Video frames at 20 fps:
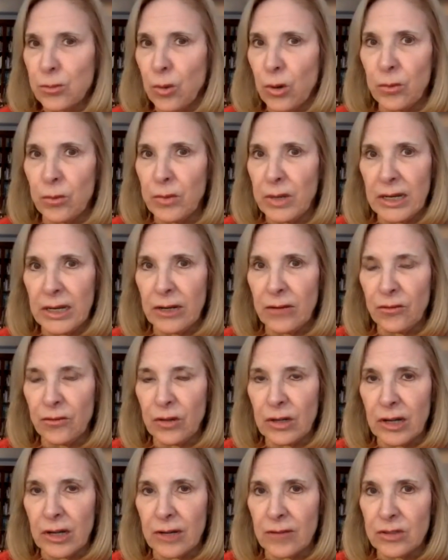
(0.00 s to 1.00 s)
more meaningful
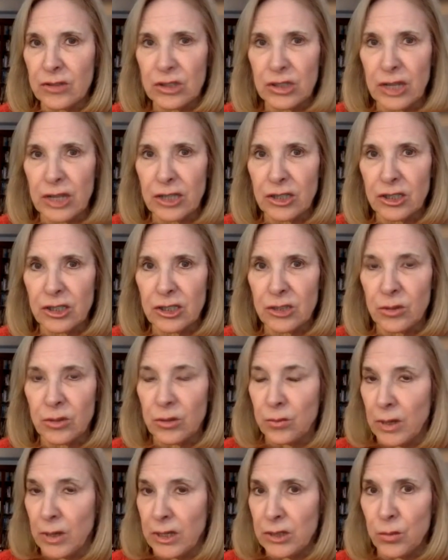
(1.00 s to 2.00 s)
conversations
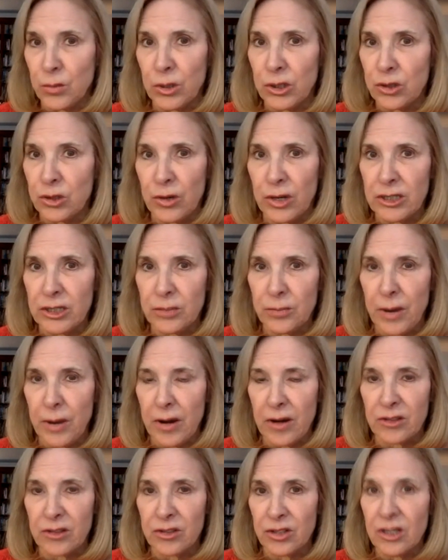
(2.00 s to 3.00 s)
with much more
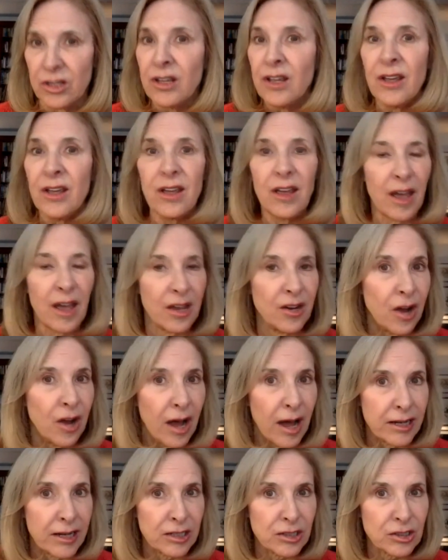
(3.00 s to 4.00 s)
transparency and
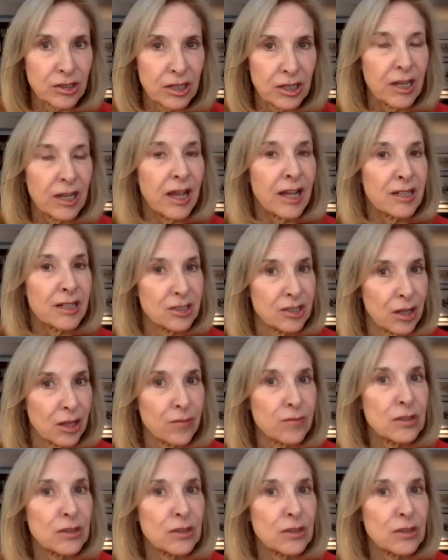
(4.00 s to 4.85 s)
honesty and self